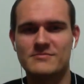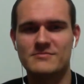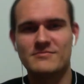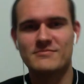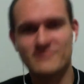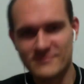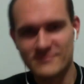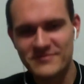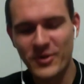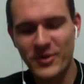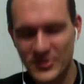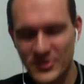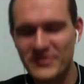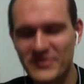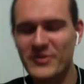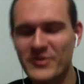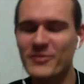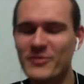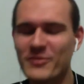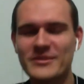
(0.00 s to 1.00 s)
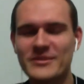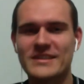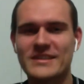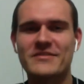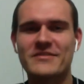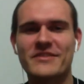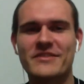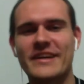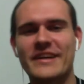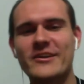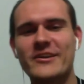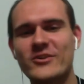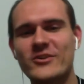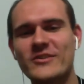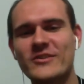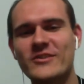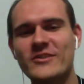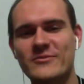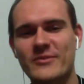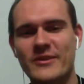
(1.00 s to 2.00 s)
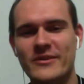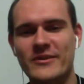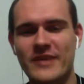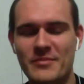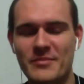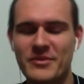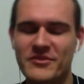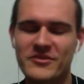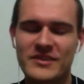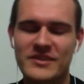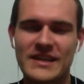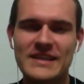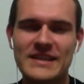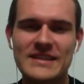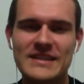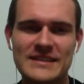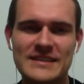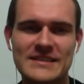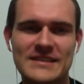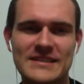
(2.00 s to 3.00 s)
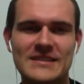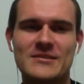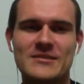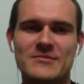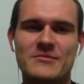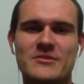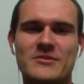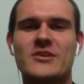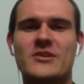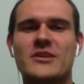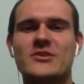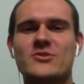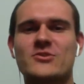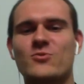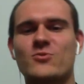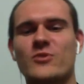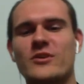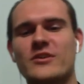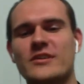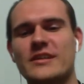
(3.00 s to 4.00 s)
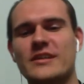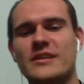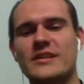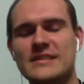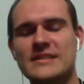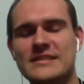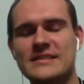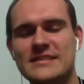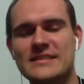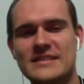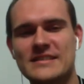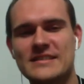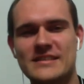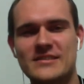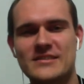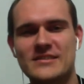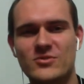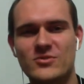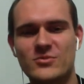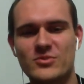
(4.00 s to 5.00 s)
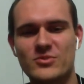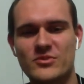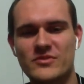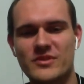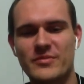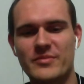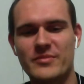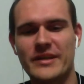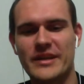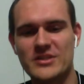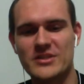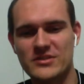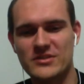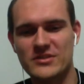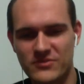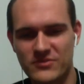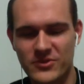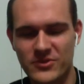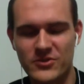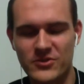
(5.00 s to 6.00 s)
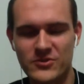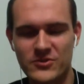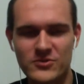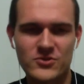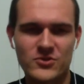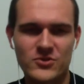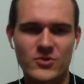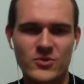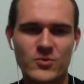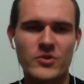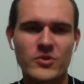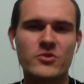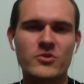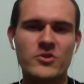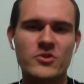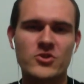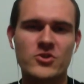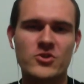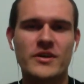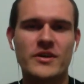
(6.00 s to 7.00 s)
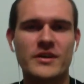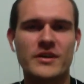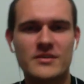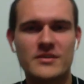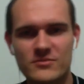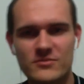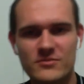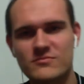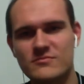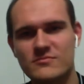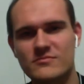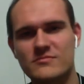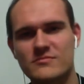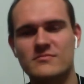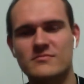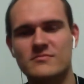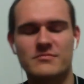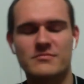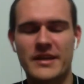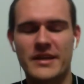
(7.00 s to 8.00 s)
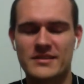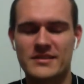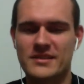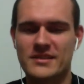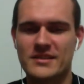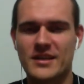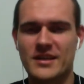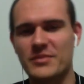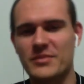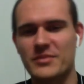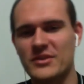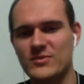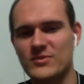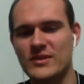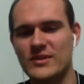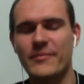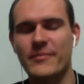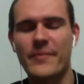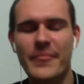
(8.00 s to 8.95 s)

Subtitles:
Most of the comments are definitely good. We are happy for that. We're trying to work on it to improve the application for you, so you enjoy it, make us happy as well.